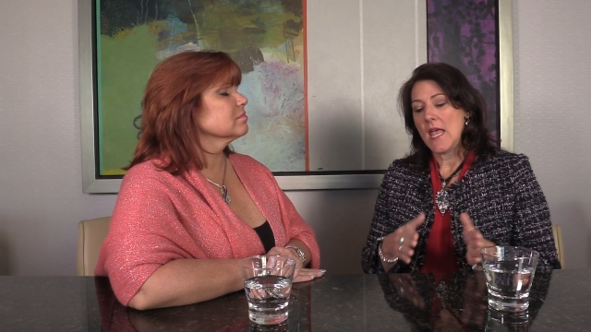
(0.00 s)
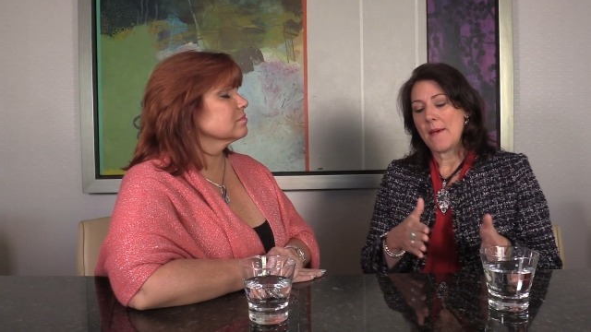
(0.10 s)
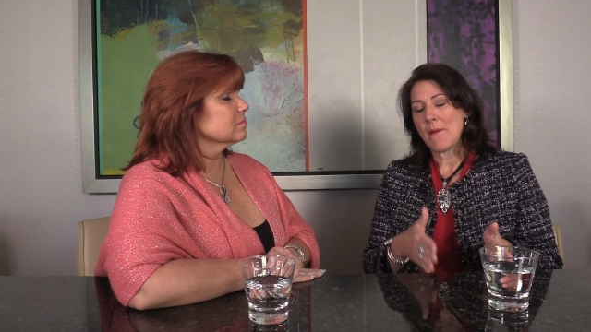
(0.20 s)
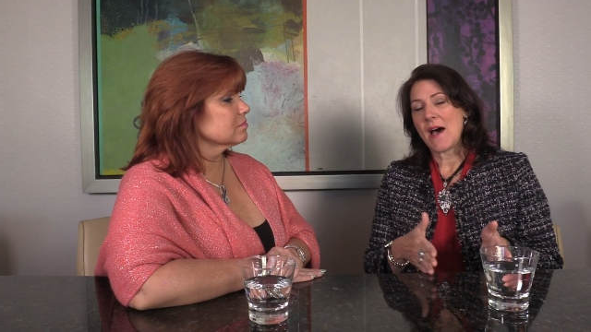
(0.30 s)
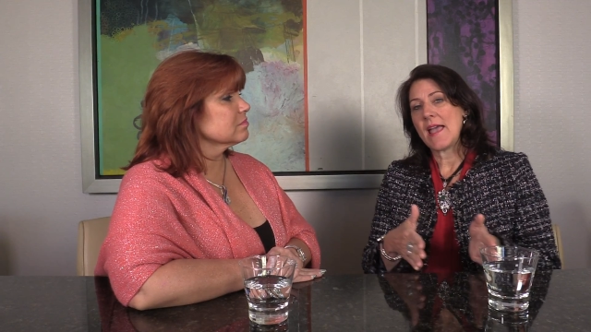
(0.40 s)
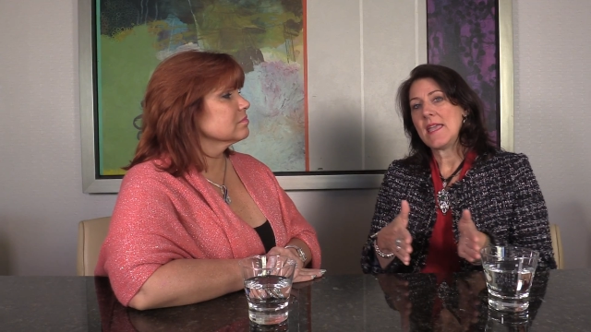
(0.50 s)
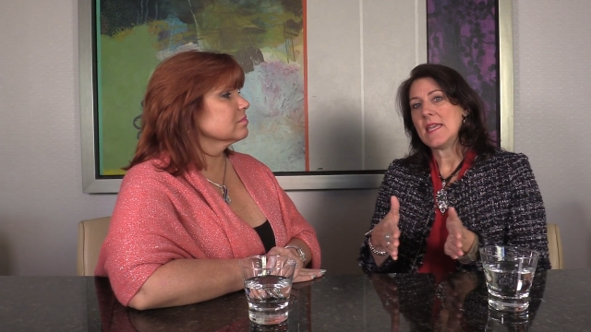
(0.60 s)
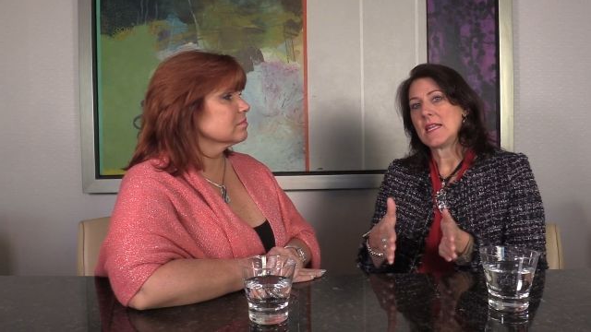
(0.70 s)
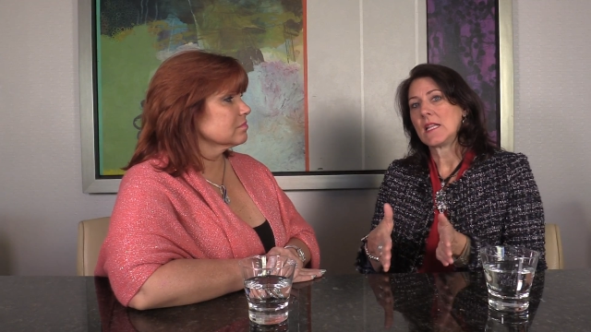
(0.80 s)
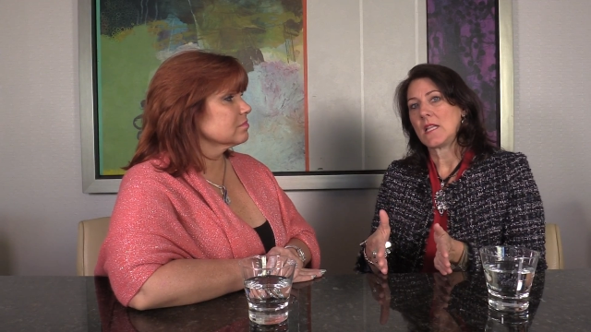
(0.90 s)
Speaker 1: am I
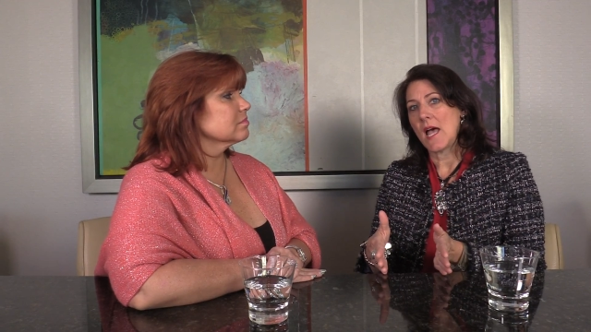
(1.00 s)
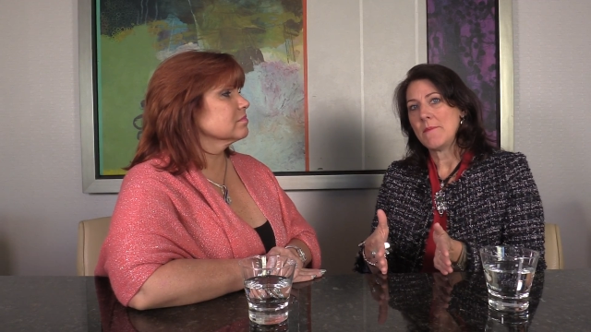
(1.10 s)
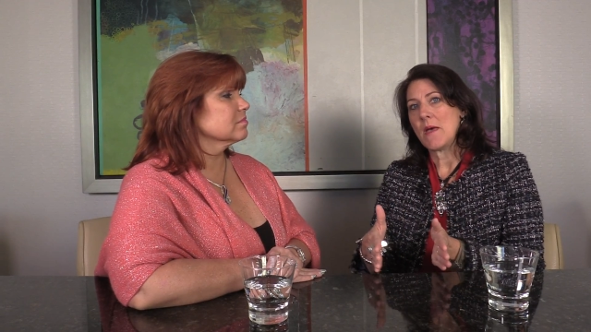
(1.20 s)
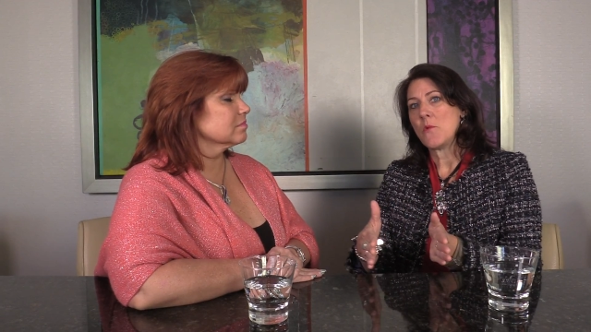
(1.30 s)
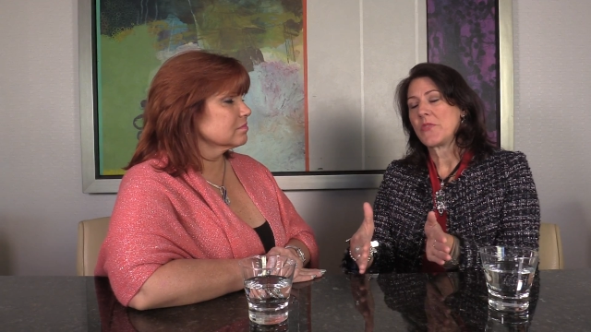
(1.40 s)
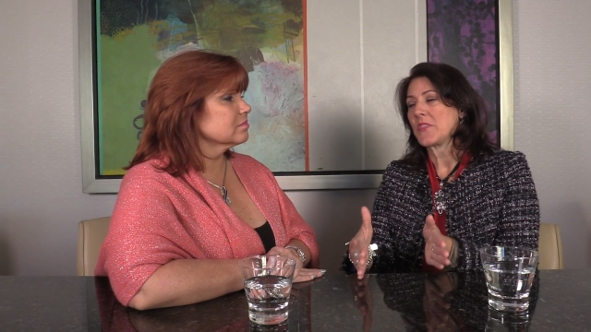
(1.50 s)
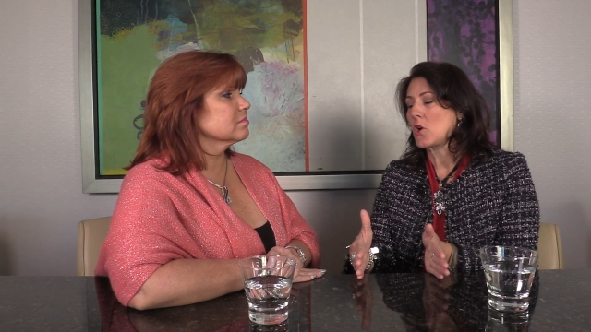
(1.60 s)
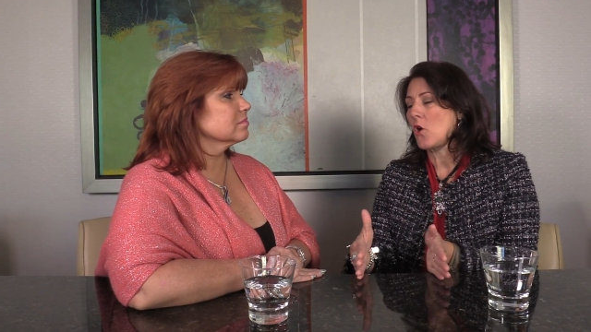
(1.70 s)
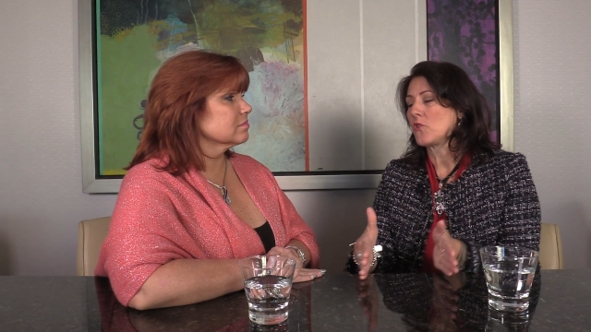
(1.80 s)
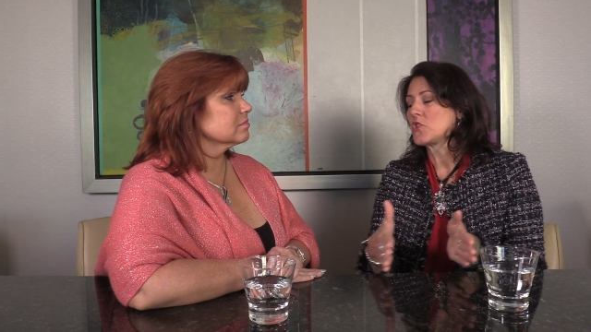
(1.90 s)
in alignment with the
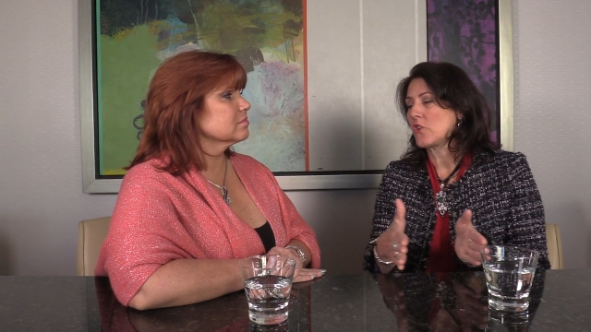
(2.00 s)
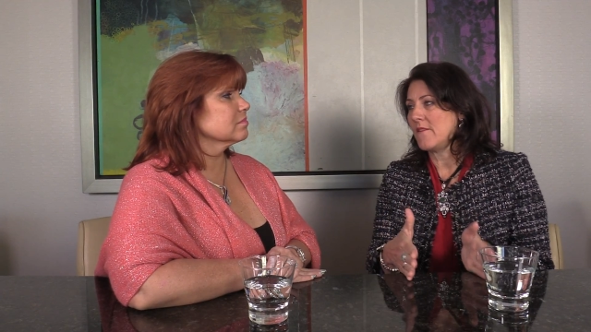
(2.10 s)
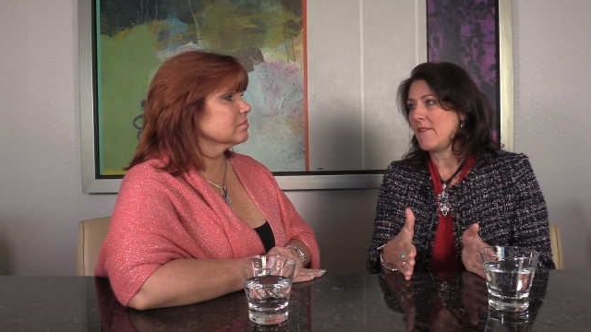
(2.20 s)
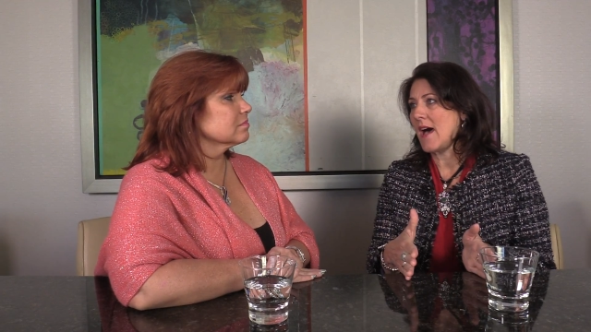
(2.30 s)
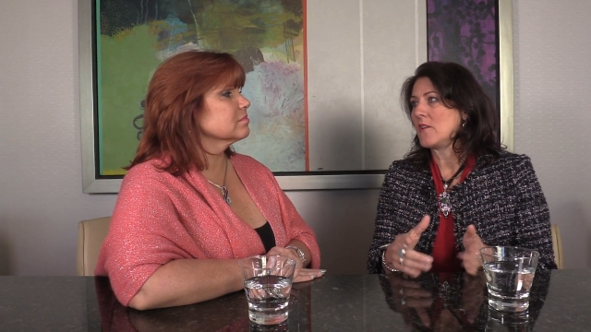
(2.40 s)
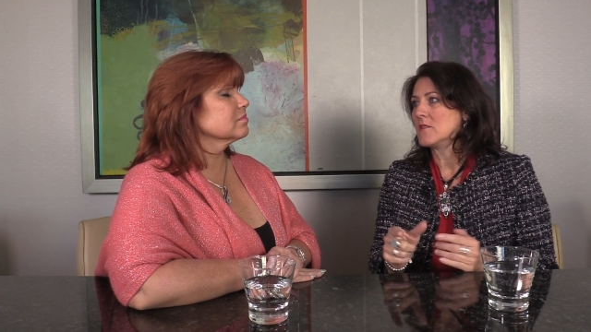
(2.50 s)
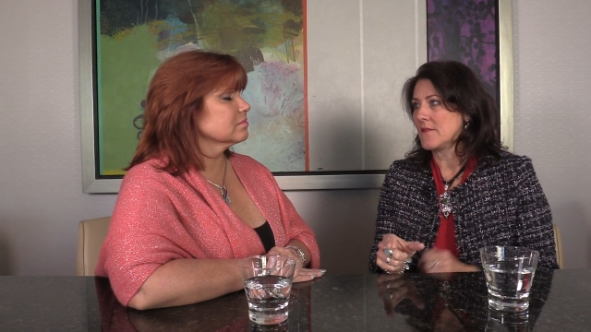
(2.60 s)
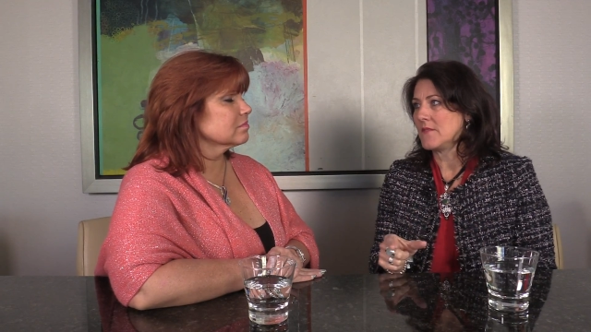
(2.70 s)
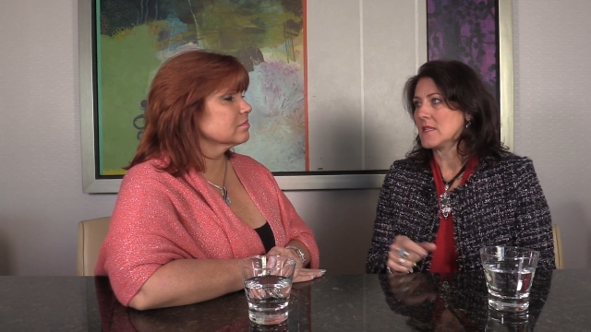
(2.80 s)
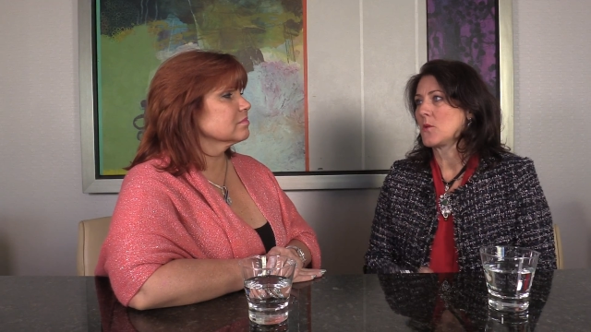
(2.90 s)
culture and values
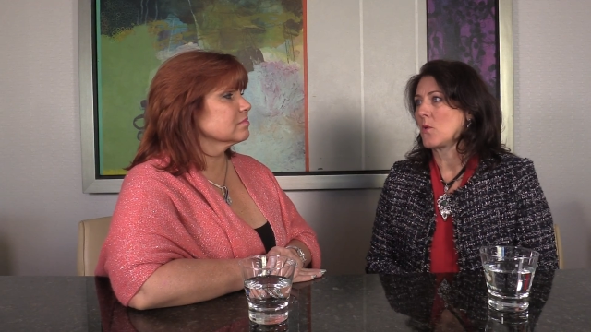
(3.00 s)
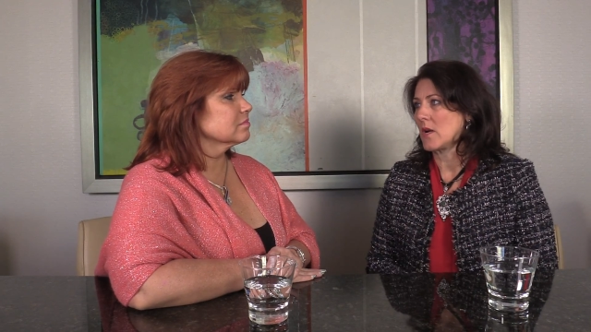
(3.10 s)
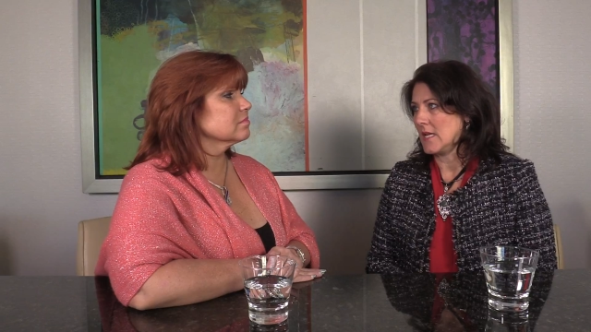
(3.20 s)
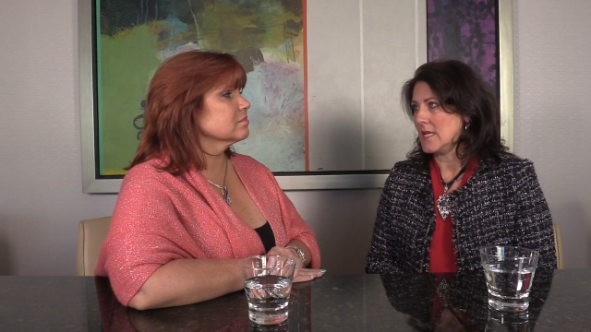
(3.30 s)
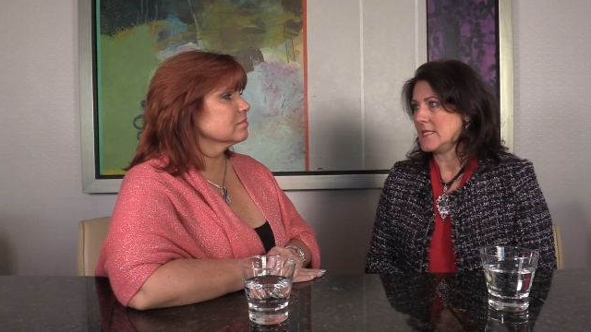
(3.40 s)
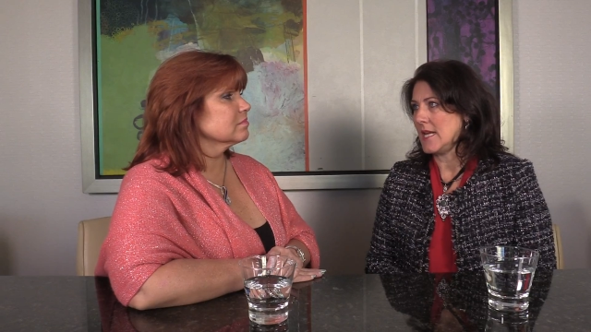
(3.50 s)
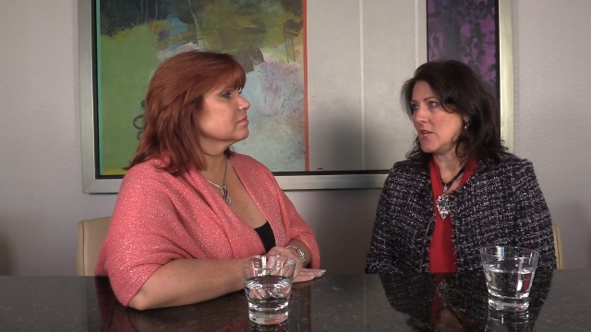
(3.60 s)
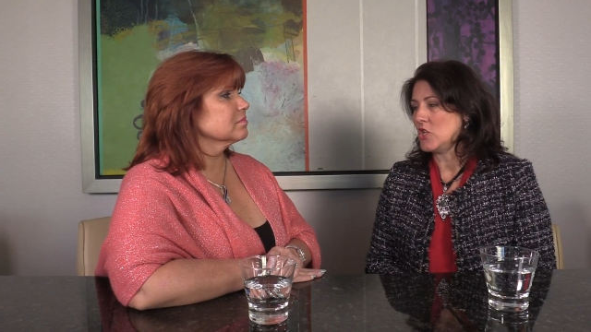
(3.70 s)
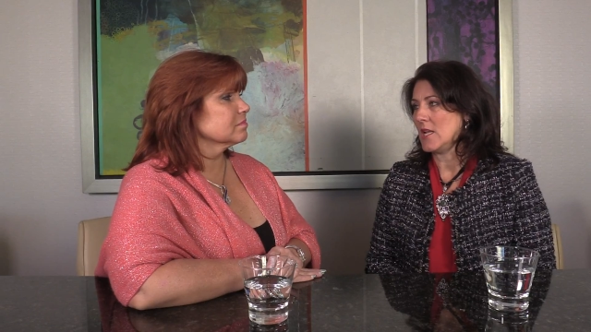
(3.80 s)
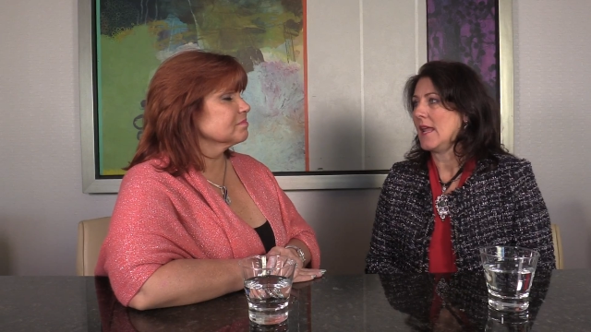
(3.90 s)
of this
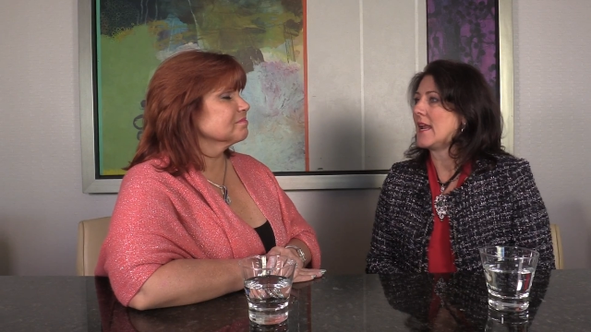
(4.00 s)
organization?